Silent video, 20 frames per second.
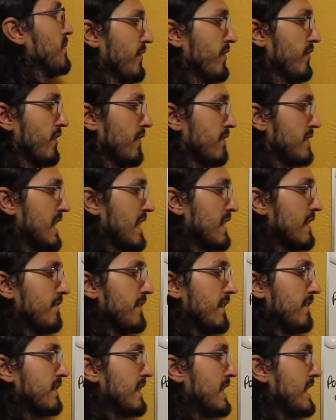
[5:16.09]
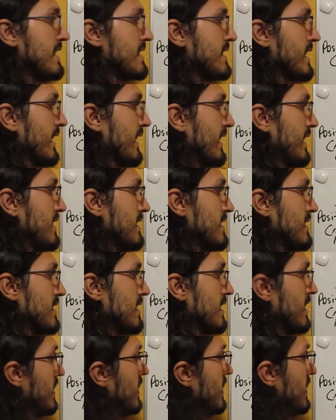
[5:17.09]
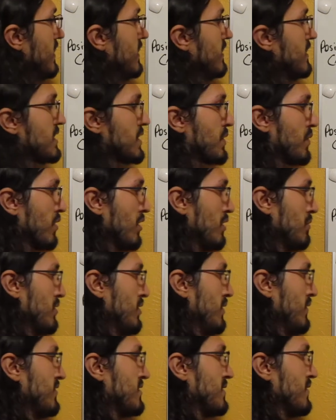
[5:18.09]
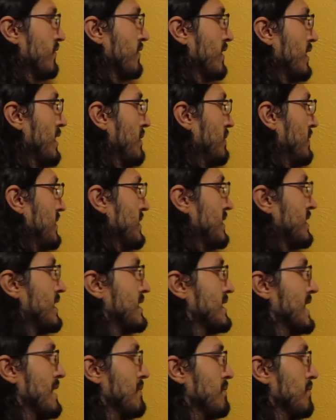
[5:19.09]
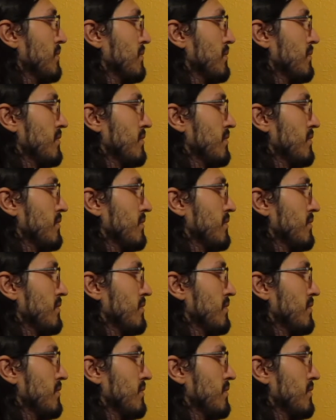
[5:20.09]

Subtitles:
From 10 to 15 seconds, the squirrel moved from the 10